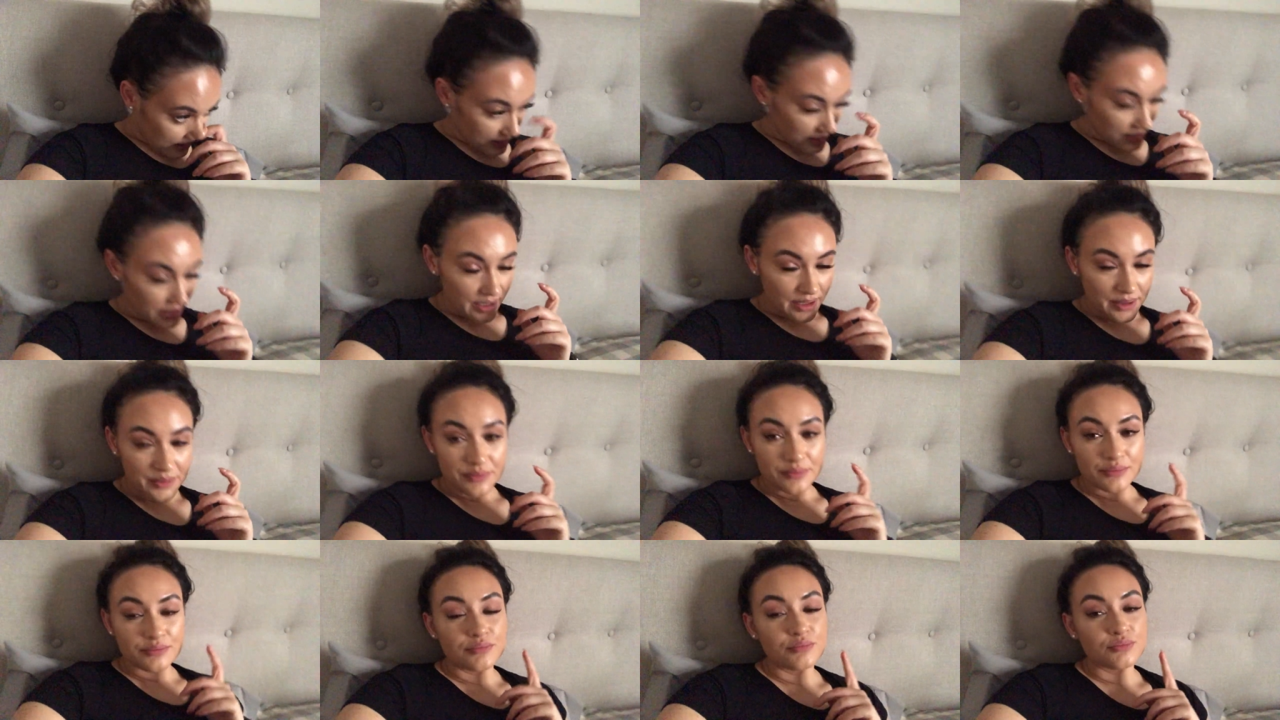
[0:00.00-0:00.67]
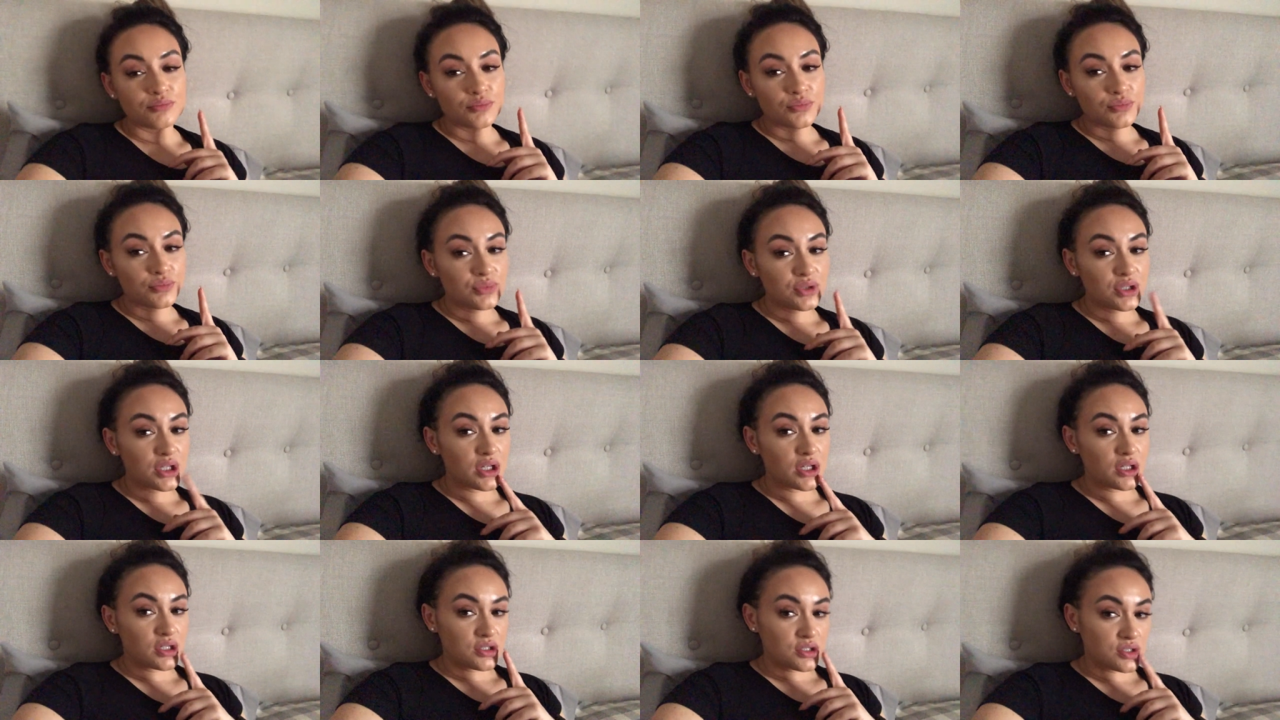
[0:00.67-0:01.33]
Um,
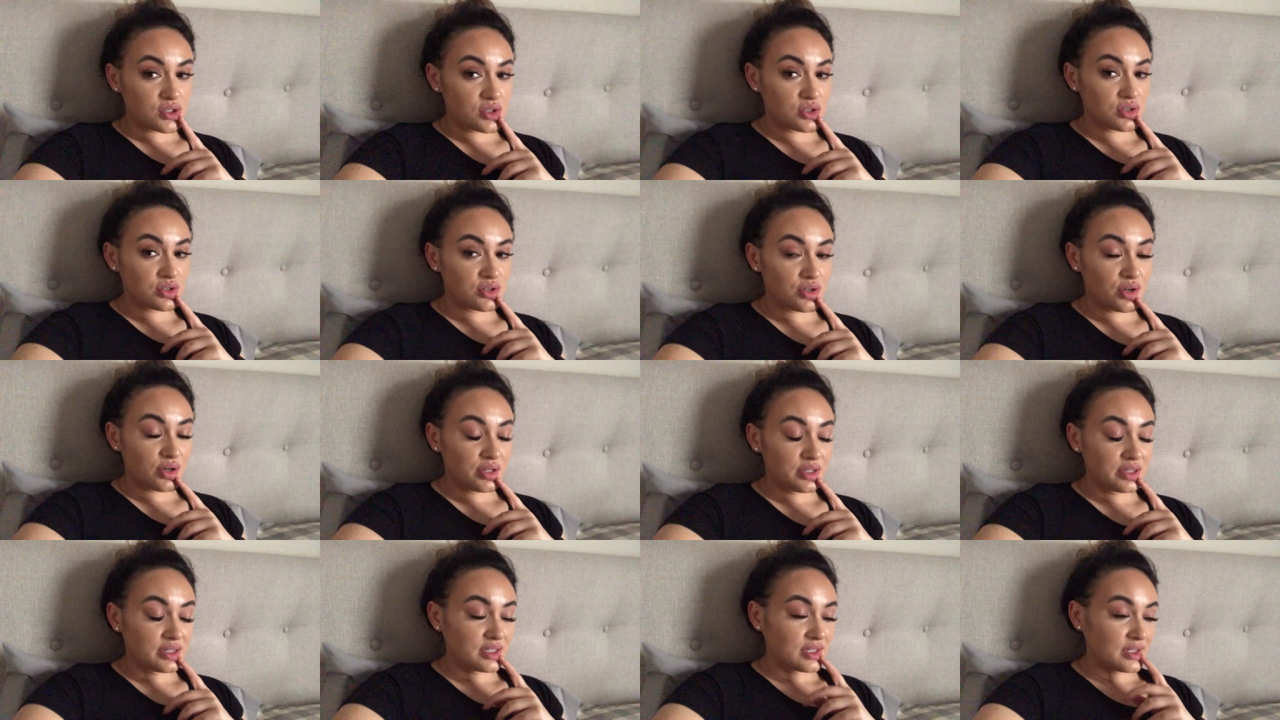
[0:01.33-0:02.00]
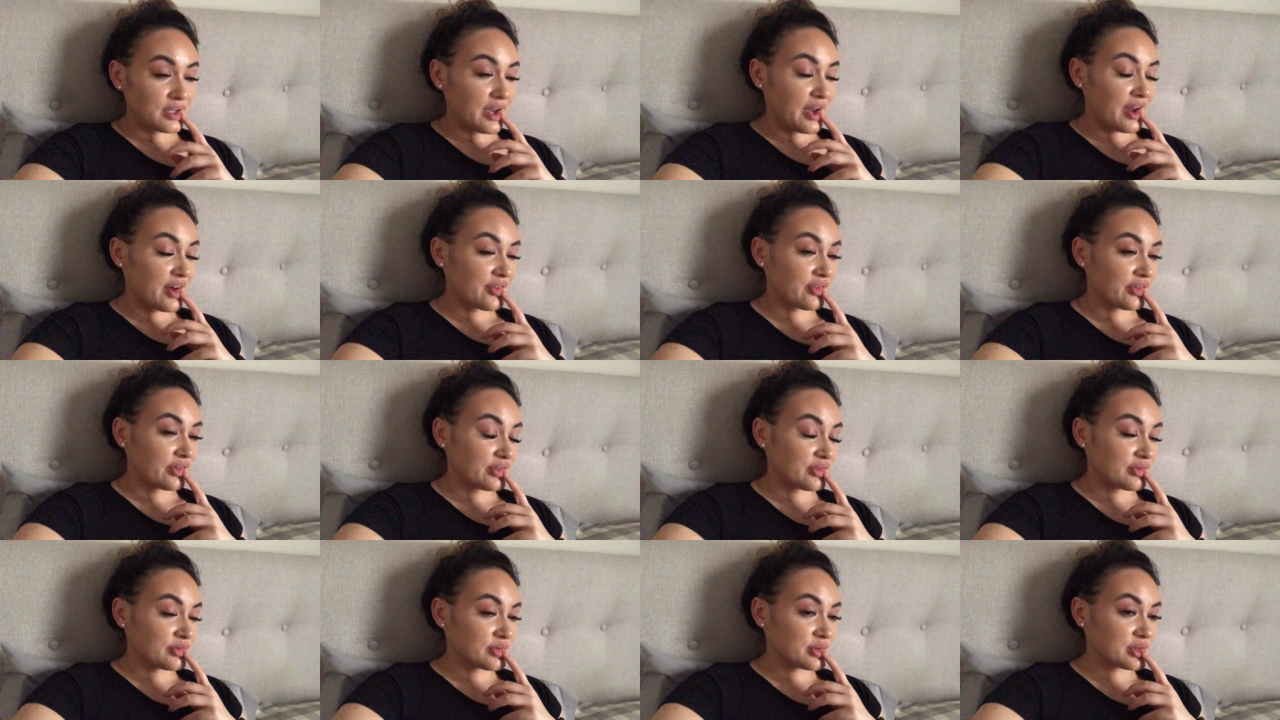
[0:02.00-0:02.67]
yeah, so sorry that I
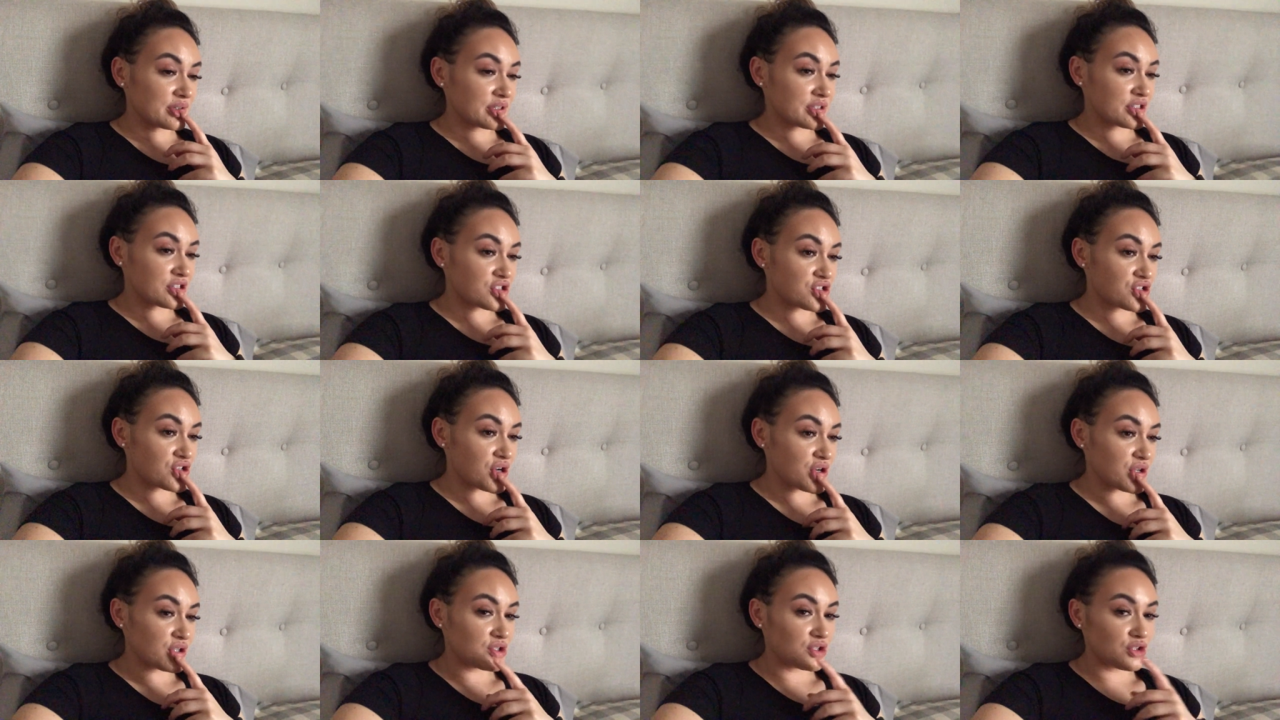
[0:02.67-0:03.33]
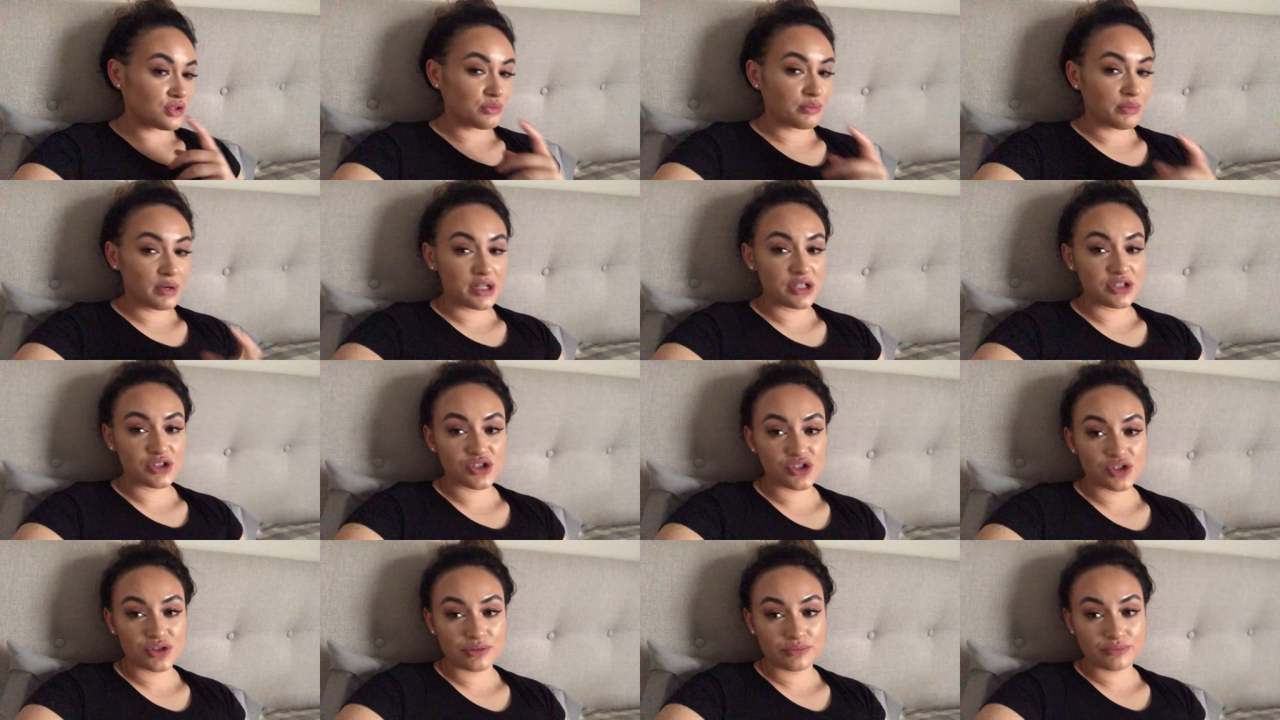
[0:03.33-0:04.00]
haven't really shown you
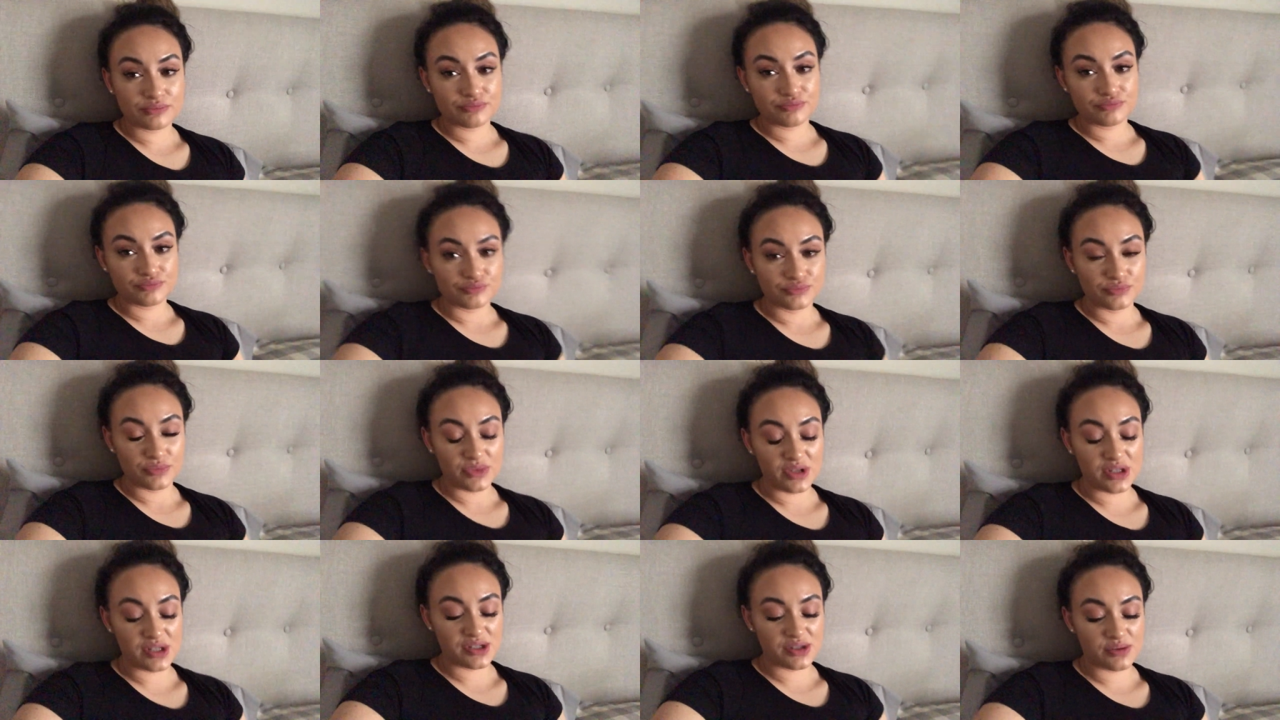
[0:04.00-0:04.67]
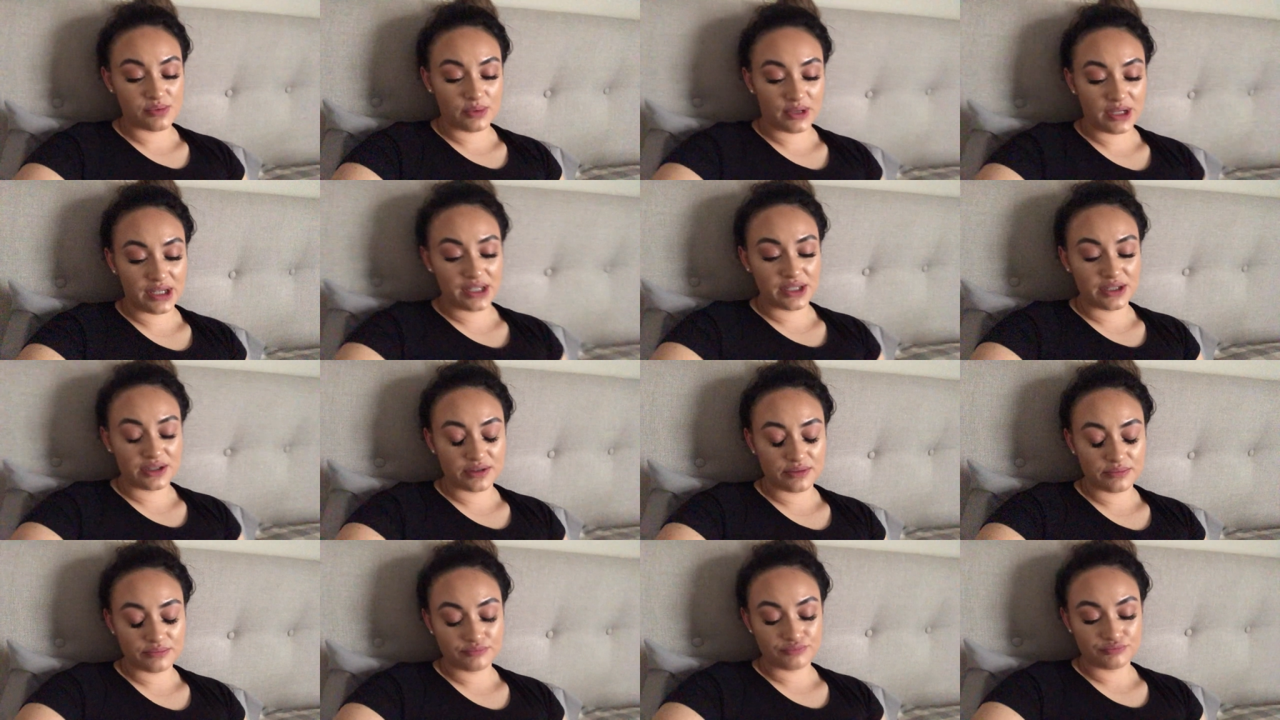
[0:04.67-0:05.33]
much this
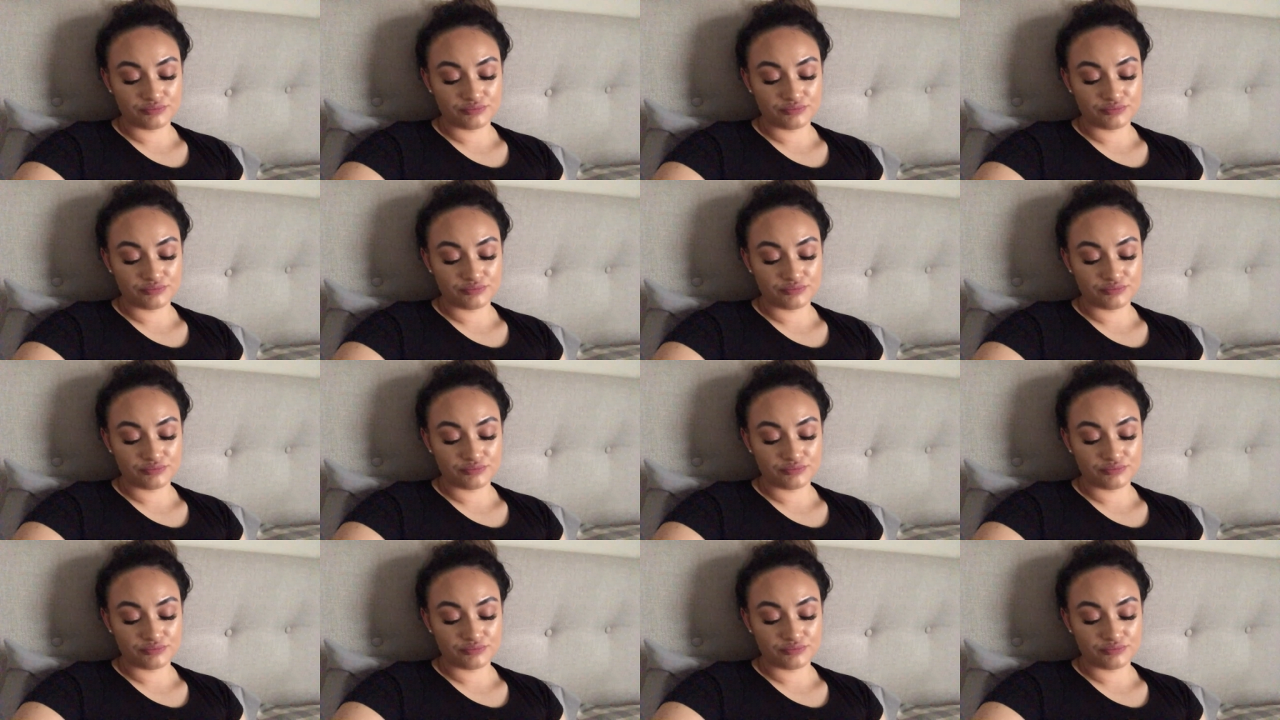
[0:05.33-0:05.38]
week